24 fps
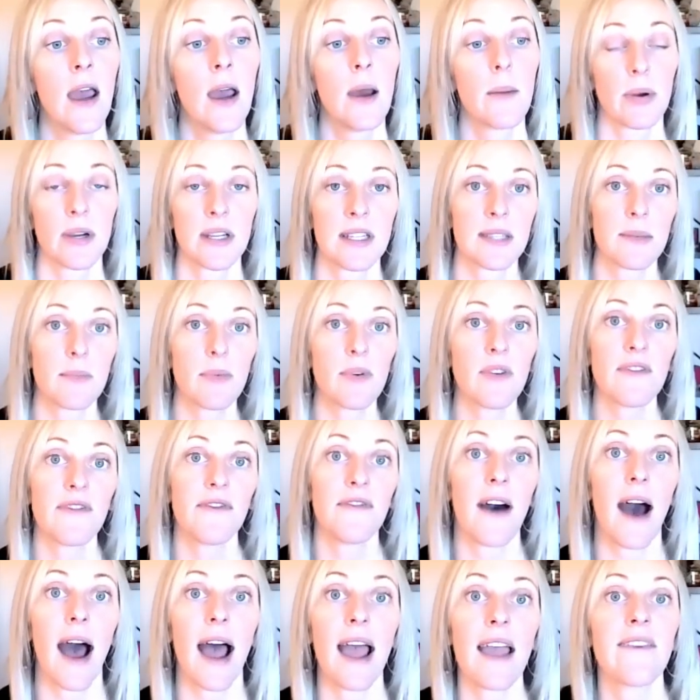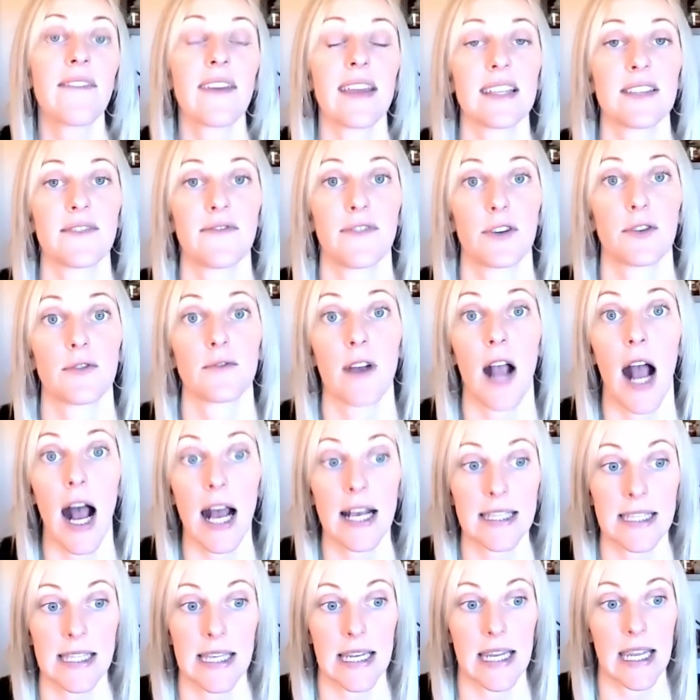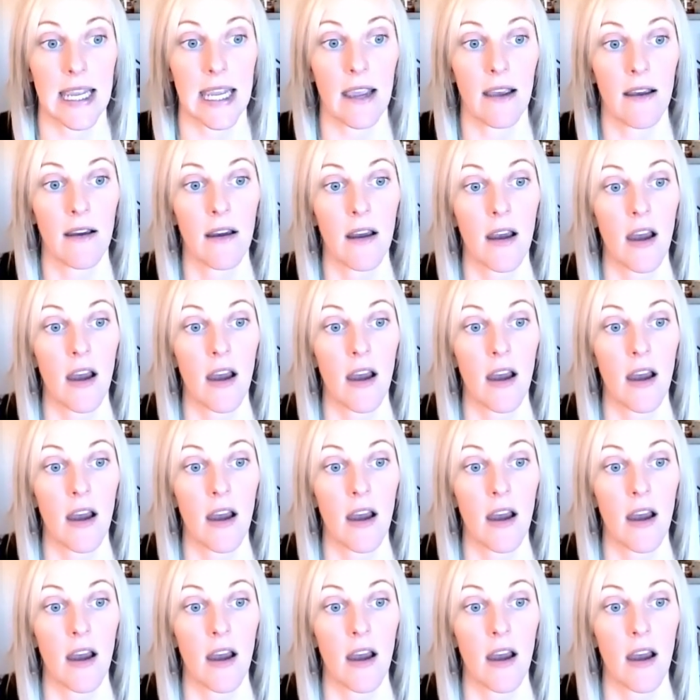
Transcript: Principle 5 is veracity.